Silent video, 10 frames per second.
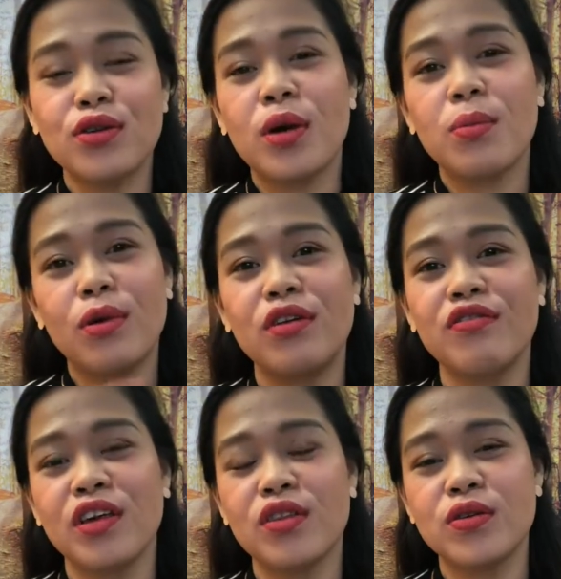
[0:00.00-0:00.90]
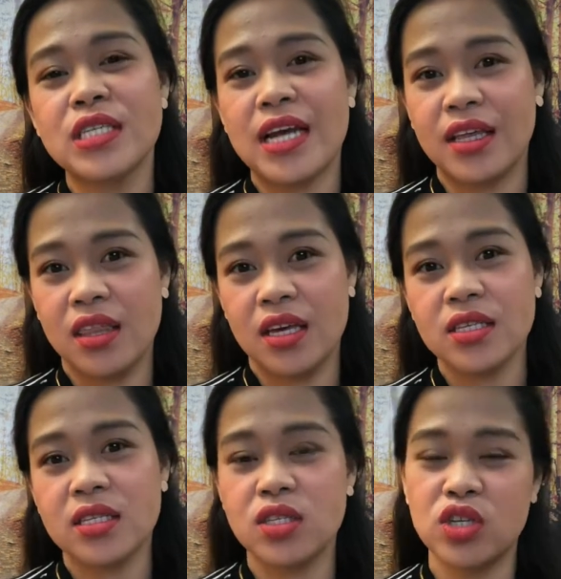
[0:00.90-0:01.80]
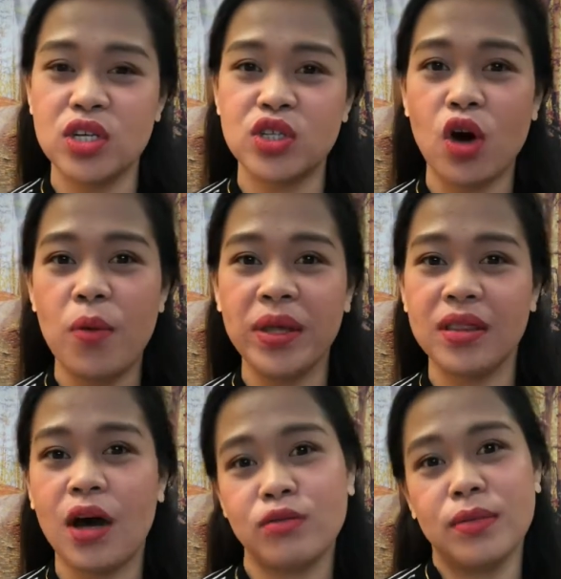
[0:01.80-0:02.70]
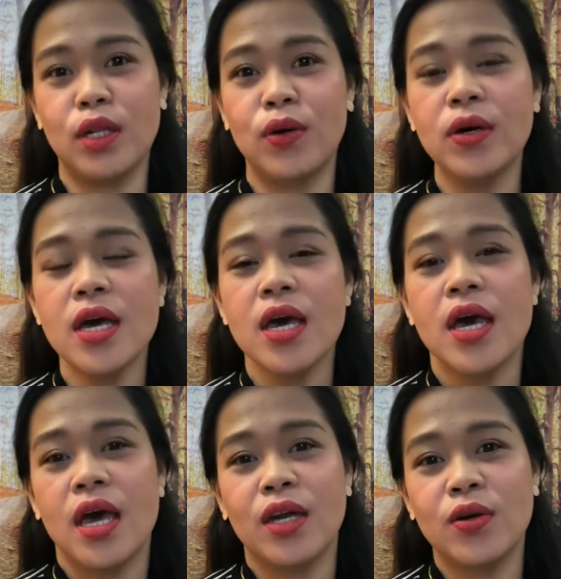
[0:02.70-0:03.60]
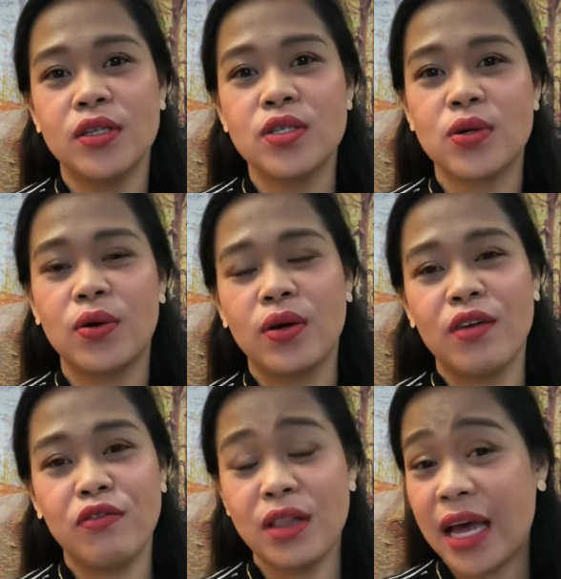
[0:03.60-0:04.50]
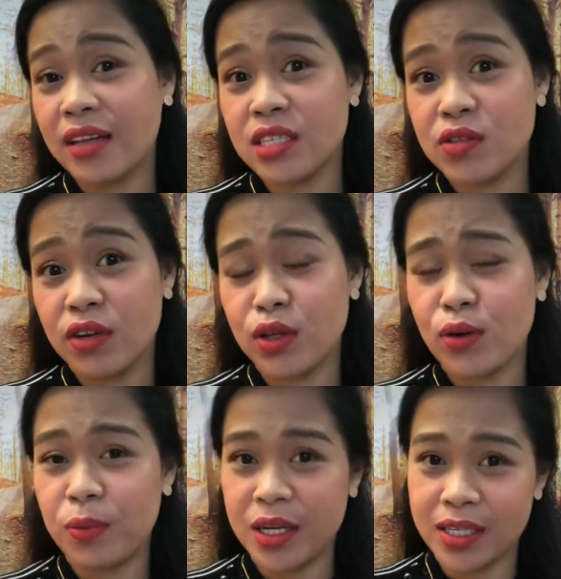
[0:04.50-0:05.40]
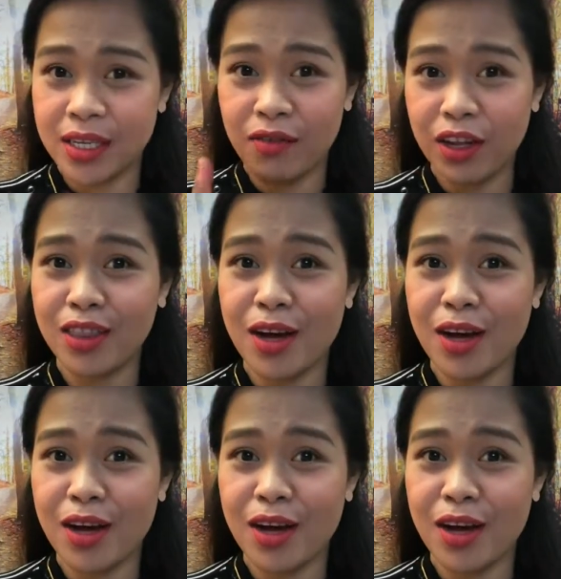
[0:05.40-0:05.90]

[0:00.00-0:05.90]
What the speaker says: nyo ng more videos like this, just comment down below. And also, if you like this video, please give it a